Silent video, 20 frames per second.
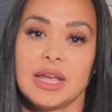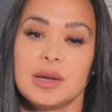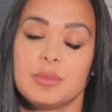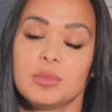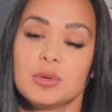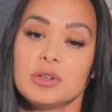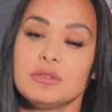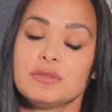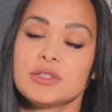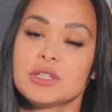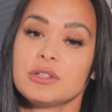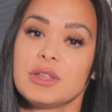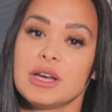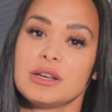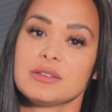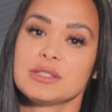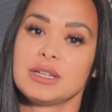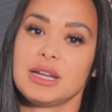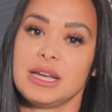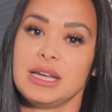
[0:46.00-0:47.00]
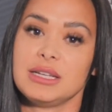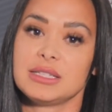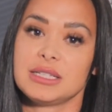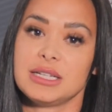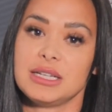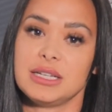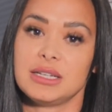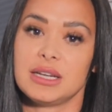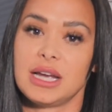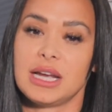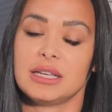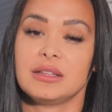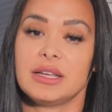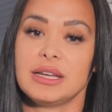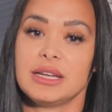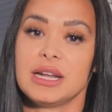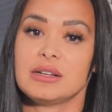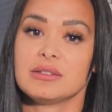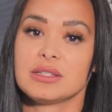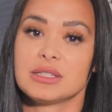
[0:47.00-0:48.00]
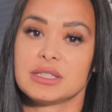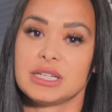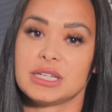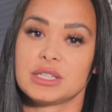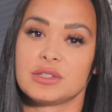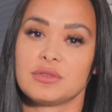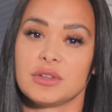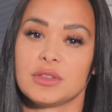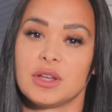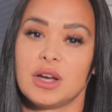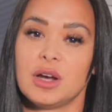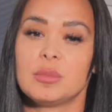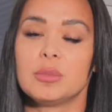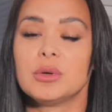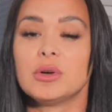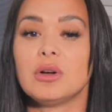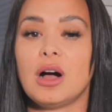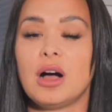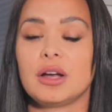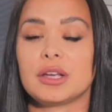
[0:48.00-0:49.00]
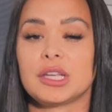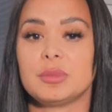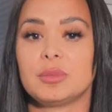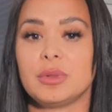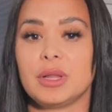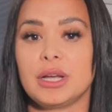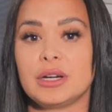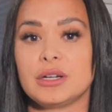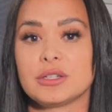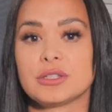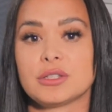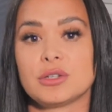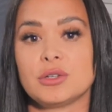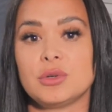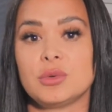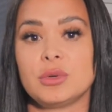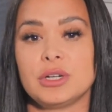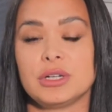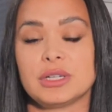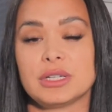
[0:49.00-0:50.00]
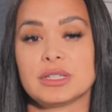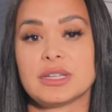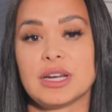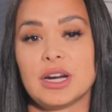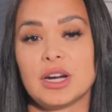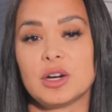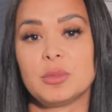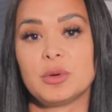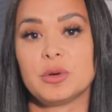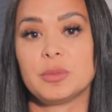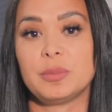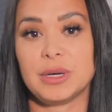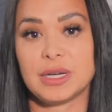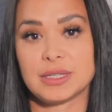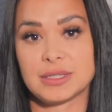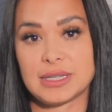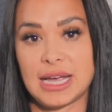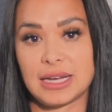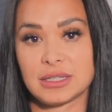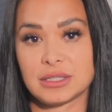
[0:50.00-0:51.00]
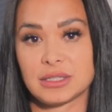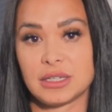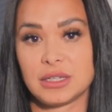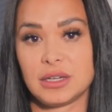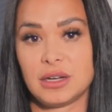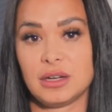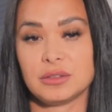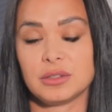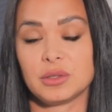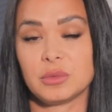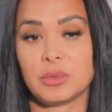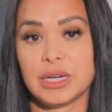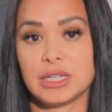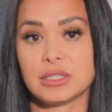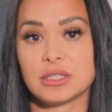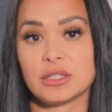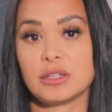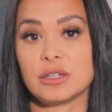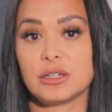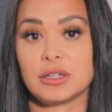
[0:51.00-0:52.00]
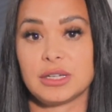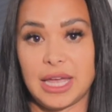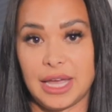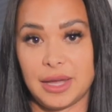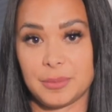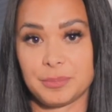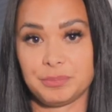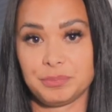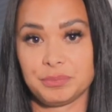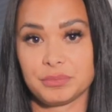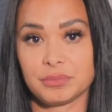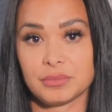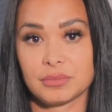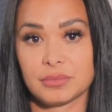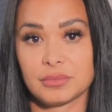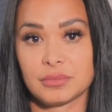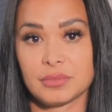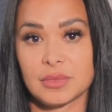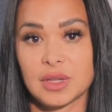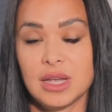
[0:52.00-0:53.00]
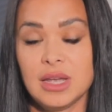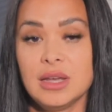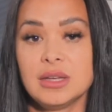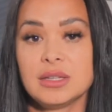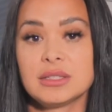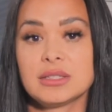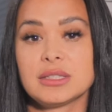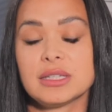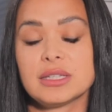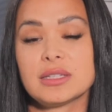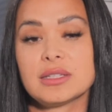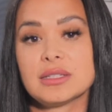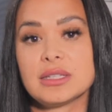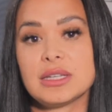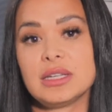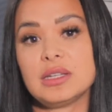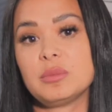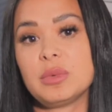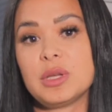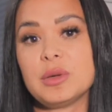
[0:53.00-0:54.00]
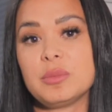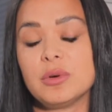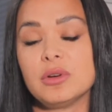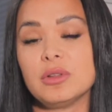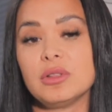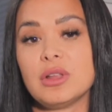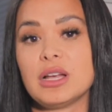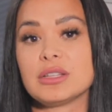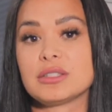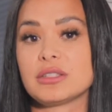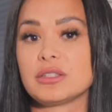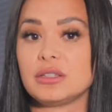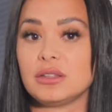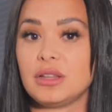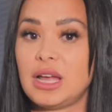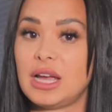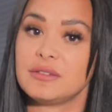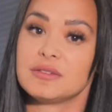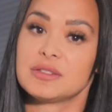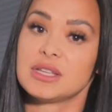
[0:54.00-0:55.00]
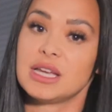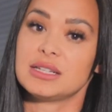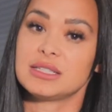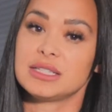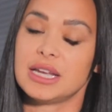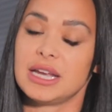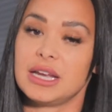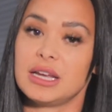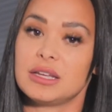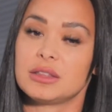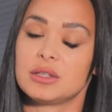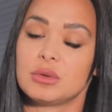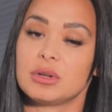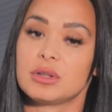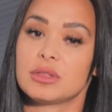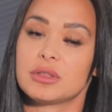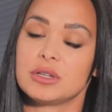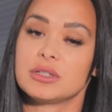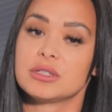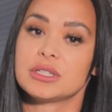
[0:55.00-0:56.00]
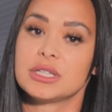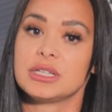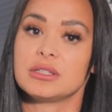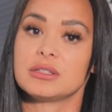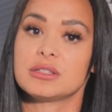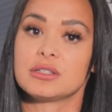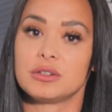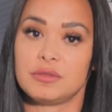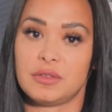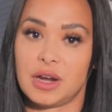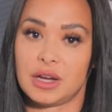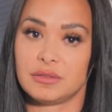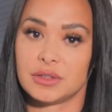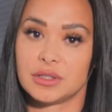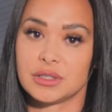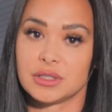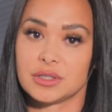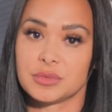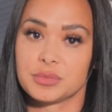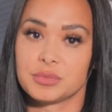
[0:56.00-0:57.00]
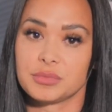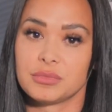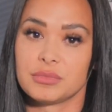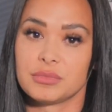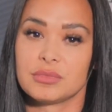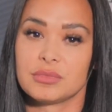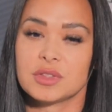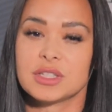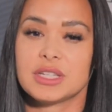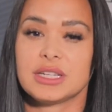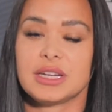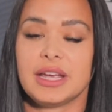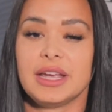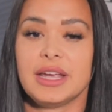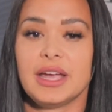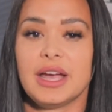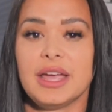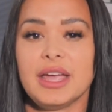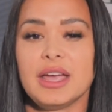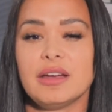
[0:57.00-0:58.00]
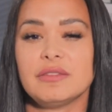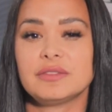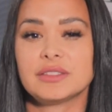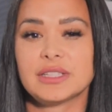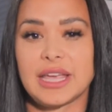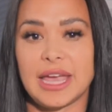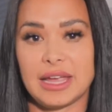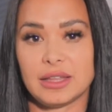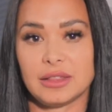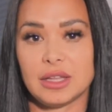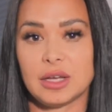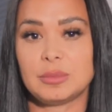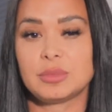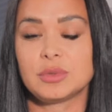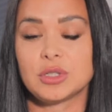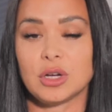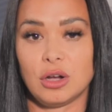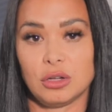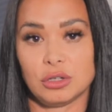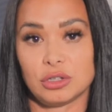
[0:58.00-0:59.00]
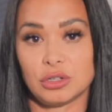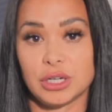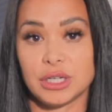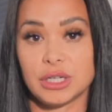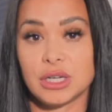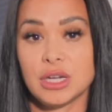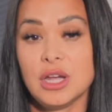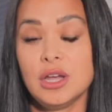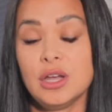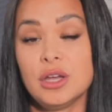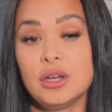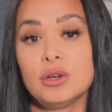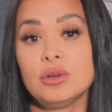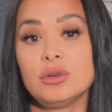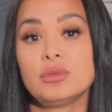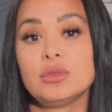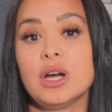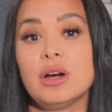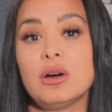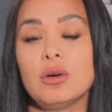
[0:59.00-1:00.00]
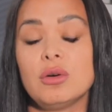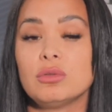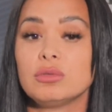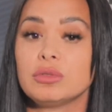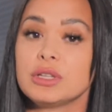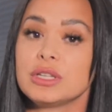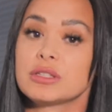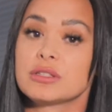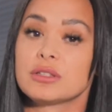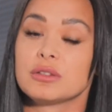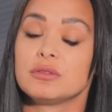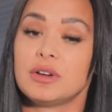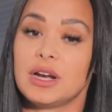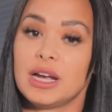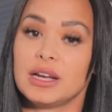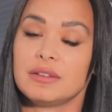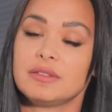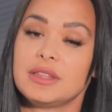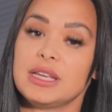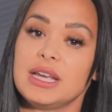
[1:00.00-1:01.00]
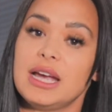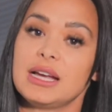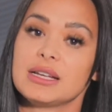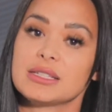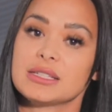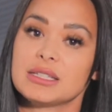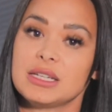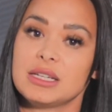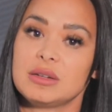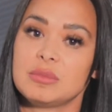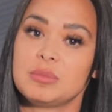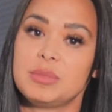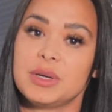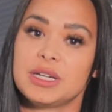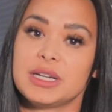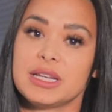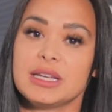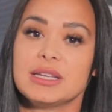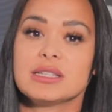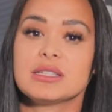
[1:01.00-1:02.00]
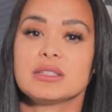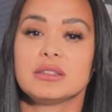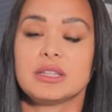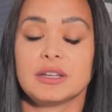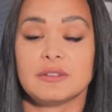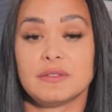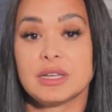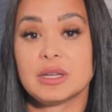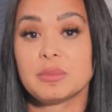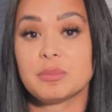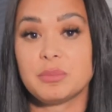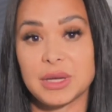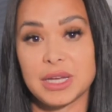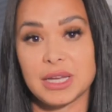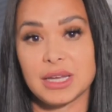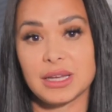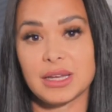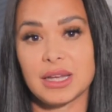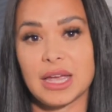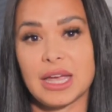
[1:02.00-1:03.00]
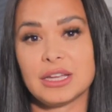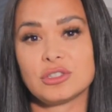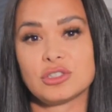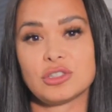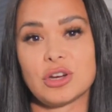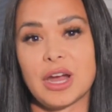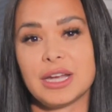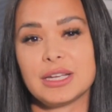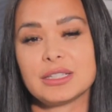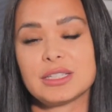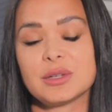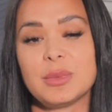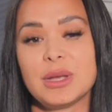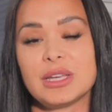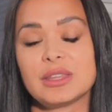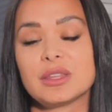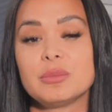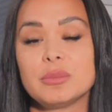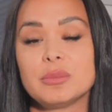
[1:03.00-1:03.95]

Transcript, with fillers: April of 2018, I laid out sticks for the Humboldt hockey players who were in a terrible bus accident on their way to their game. 16 people lost their lives that day, and there were 13 survivors. Today, I have Kaleb Dahlgren, who not only survived the accident, but he is living big and trying to make the